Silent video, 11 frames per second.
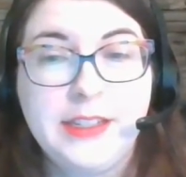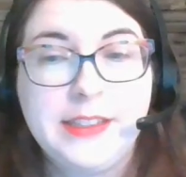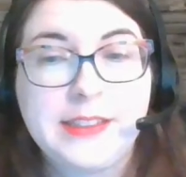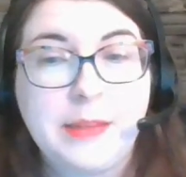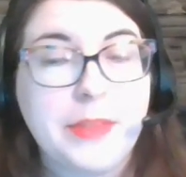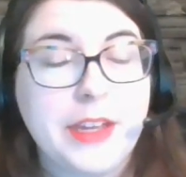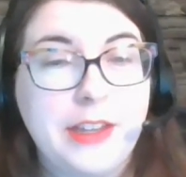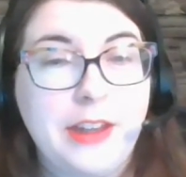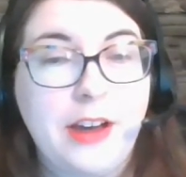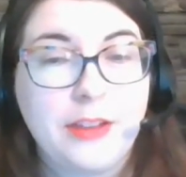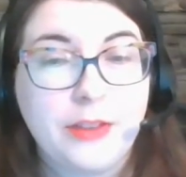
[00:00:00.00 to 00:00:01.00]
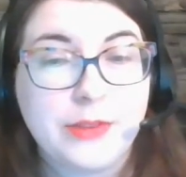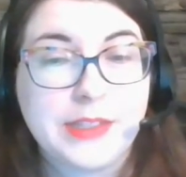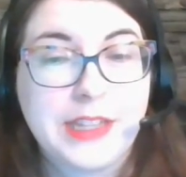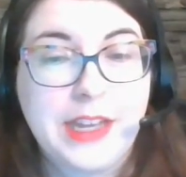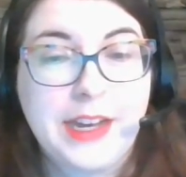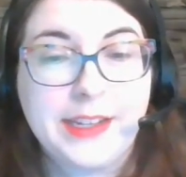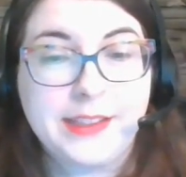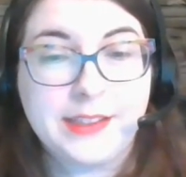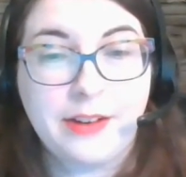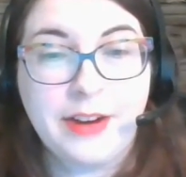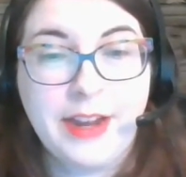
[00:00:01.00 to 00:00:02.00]
Something along those lines,
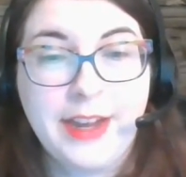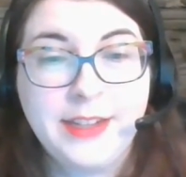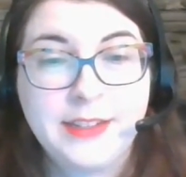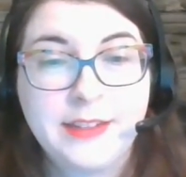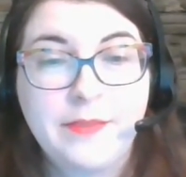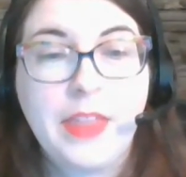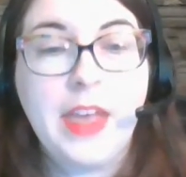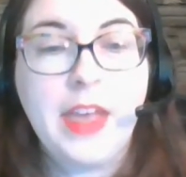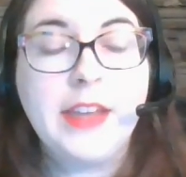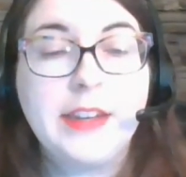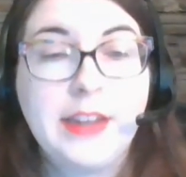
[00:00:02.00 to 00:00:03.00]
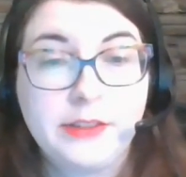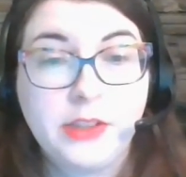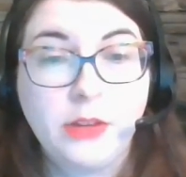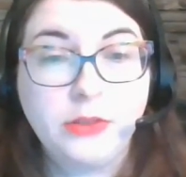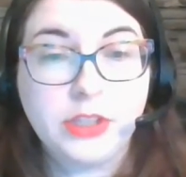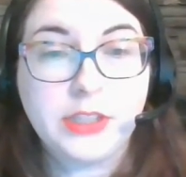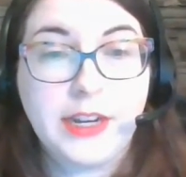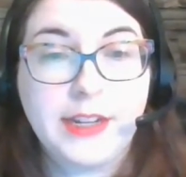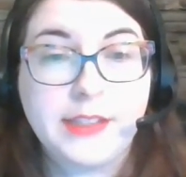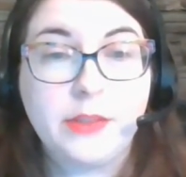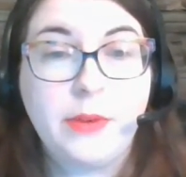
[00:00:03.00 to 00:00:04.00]
all right? Now, social
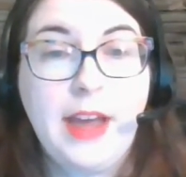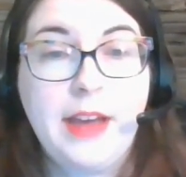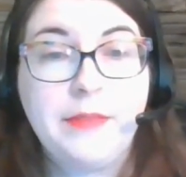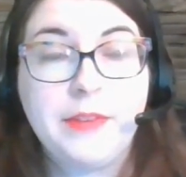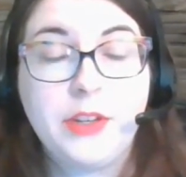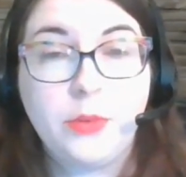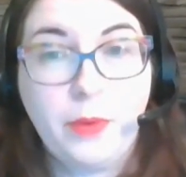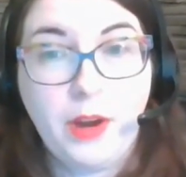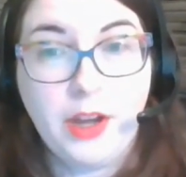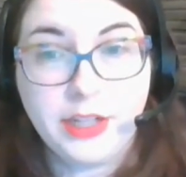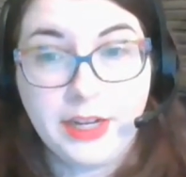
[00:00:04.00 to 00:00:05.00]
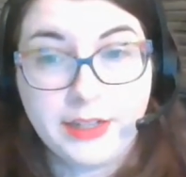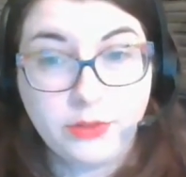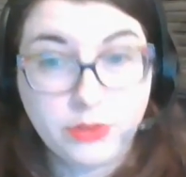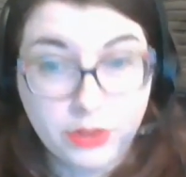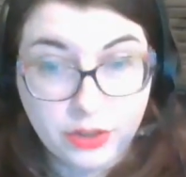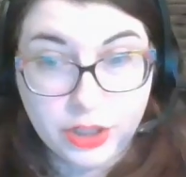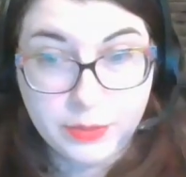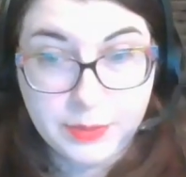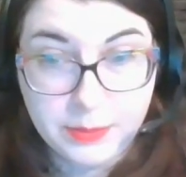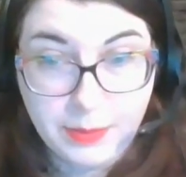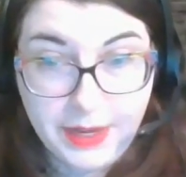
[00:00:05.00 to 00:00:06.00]
studies, you have a new project. You should just
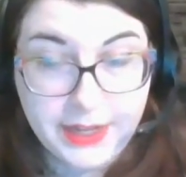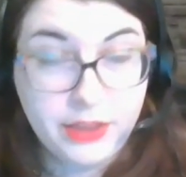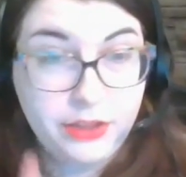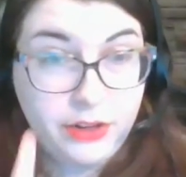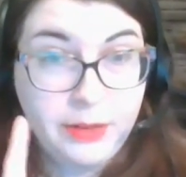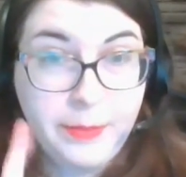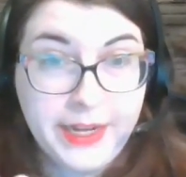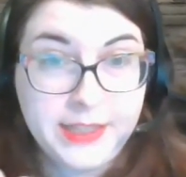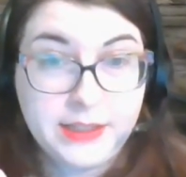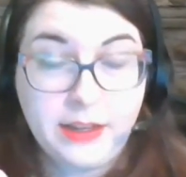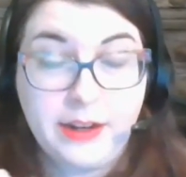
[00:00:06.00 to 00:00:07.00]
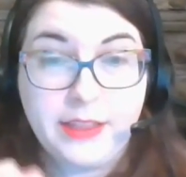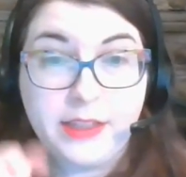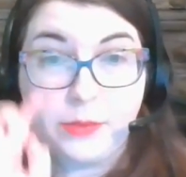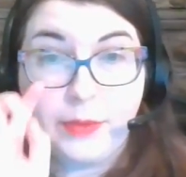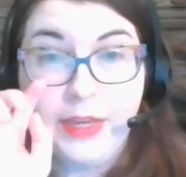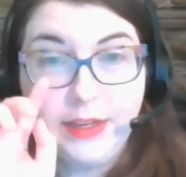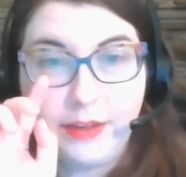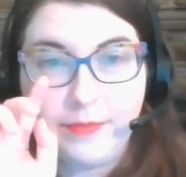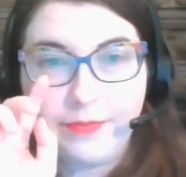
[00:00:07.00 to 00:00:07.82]
be spending 30 minutes on it this week.